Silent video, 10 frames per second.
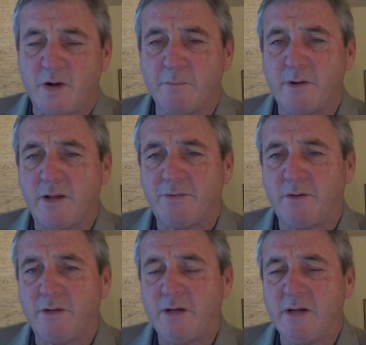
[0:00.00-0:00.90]
But I
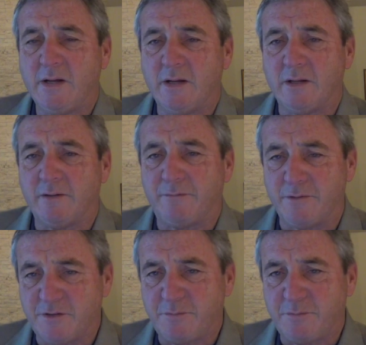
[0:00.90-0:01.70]
thought for this